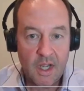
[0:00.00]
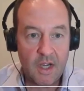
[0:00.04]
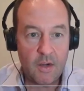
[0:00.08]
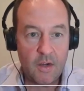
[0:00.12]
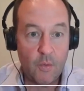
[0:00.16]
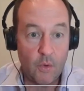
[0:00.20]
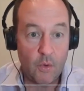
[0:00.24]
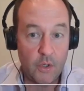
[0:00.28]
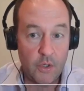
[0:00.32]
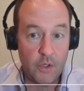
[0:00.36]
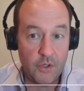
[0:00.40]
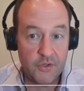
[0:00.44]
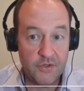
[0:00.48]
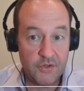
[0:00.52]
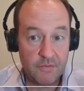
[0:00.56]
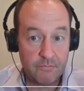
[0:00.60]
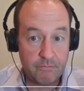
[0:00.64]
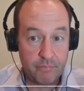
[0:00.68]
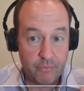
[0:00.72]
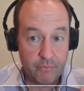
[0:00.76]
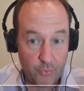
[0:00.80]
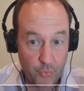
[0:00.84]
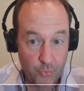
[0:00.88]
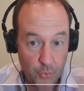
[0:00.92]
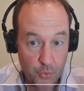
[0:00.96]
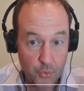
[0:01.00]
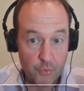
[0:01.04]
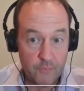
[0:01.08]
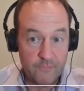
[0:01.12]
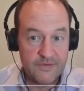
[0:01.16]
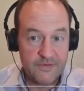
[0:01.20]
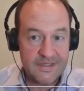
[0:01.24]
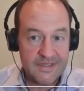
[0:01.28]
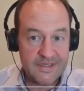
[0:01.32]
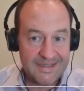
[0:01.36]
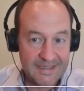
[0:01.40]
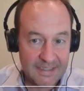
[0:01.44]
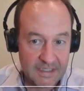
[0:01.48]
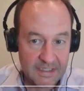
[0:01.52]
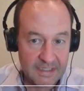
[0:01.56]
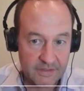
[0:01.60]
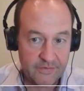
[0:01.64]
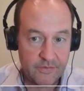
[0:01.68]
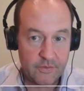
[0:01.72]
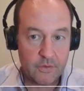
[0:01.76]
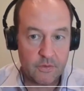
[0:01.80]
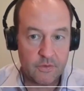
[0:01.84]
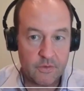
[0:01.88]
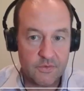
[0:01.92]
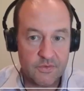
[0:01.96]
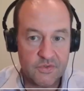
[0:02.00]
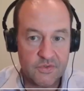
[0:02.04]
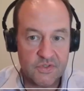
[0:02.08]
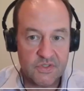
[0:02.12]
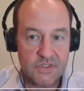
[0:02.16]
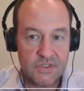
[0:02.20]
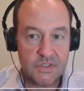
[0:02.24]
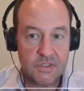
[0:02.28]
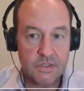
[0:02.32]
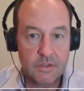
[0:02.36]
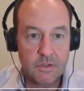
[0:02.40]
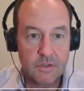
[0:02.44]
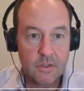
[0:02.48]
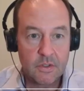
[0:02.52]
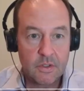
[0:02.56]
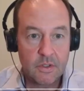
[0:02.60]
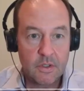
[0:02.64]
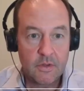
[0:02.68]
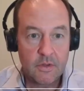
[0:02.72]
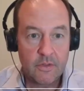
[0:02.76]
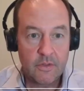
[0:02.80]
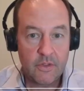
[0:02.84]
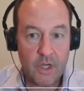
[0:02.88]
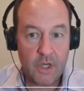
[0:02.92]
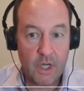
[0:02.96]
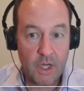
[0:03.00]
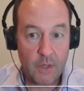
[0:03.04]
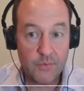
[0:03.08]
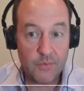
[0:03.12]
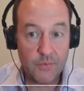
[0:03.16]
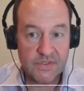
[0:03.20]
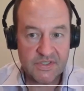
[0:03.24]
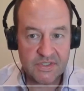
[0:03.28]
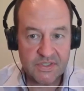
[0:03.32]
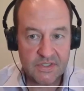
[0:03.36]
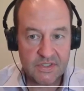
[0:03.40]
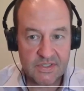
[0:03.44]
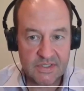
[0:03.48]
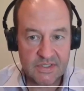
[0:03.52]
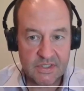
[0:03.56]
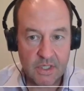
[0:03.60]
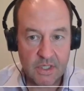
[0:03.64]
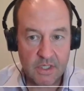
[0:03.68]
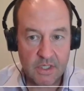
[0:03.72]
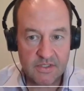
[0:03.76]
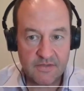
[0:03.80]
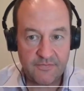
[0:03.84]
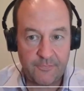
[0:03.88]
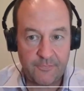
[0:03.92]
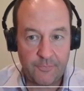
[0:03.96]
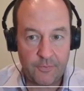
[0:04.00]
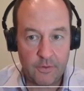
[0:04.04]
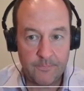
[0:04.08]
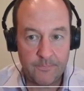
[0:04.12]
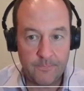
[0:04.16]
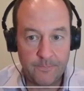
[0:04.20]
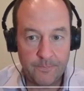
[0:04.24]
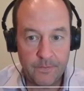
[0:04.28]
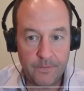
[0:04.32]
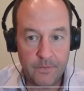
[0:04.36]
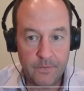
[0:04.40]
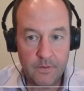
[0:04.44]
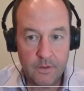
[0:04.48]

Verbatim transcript: I wanted to prove to others that I was successful.